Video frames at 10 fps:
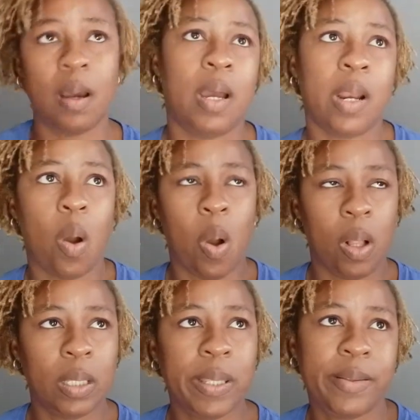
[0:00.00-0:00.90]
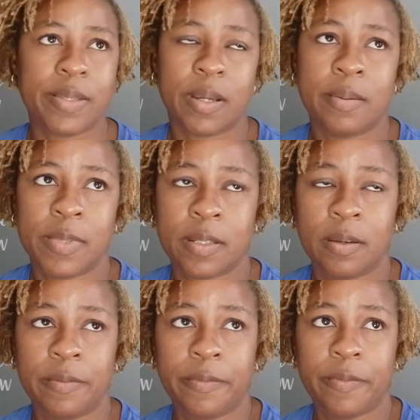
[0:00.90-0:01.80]
at all in terms
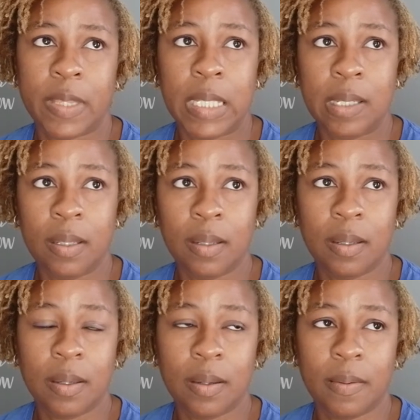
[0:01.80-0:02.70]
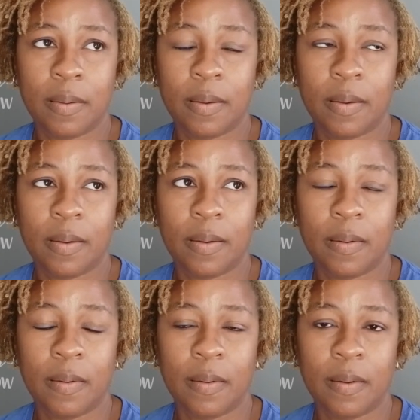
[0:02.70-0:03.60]
of the
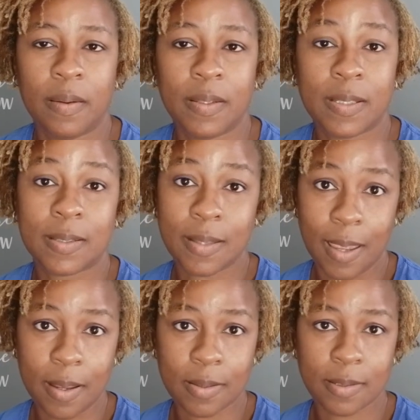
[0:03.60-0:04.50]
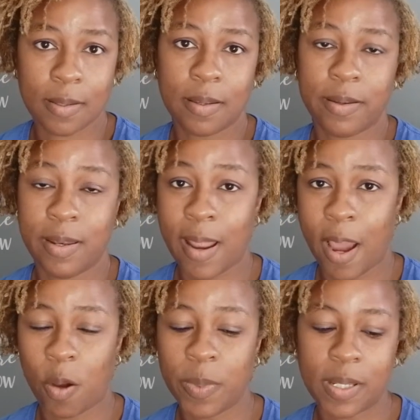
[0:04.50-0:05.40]
state
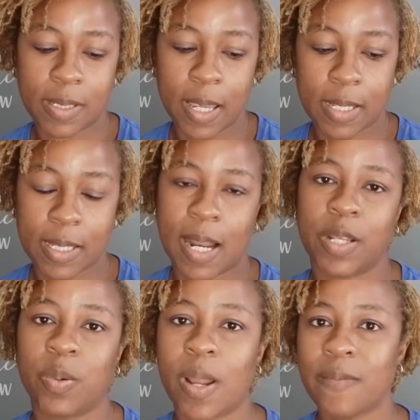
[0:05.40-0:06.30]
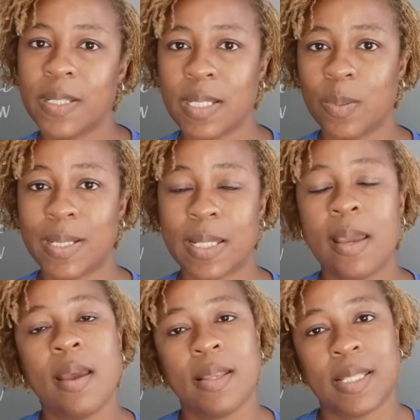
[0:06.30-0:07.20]
now, because like I said, I don't have to deal with
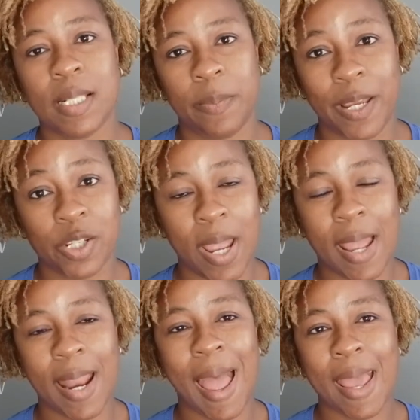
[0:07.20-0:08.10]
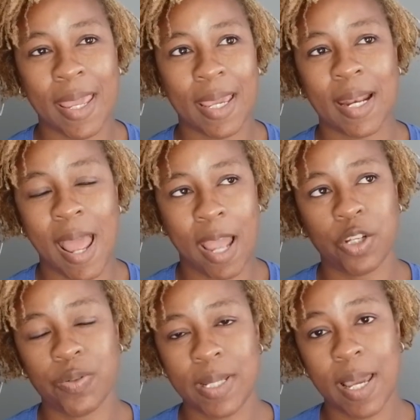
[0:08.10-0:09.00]
slippage, and I can
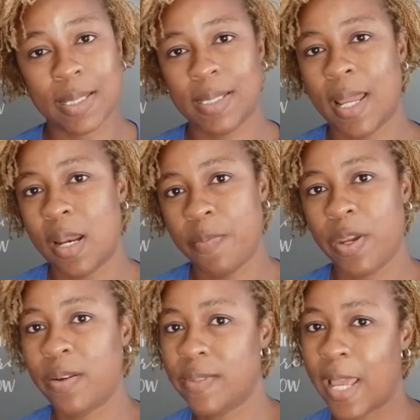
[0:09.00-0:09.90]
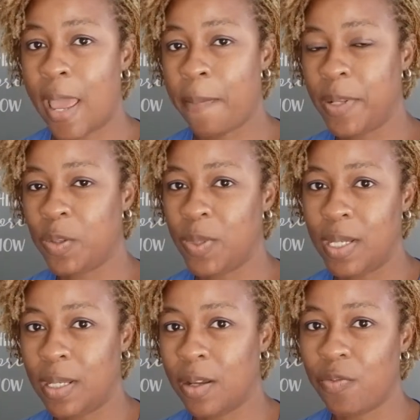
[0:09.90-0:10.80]
actually extend the period of time
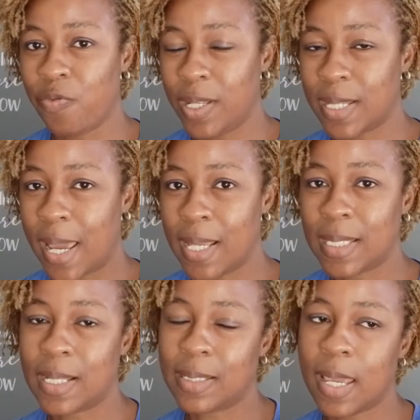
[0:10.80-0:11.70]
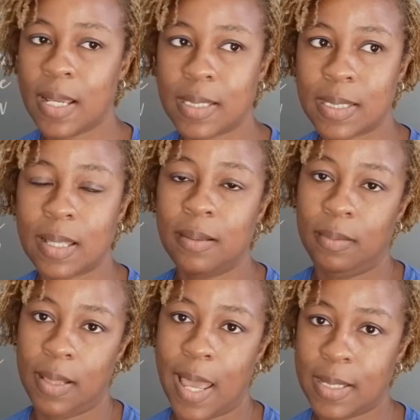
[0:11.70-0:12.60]
between reties. It takes
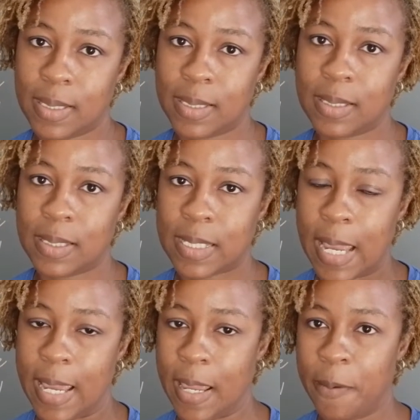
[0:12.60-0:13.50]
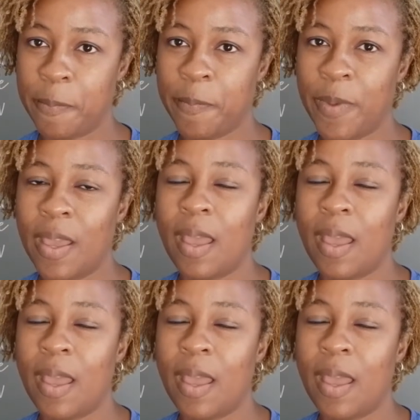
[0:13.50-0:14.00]
less time,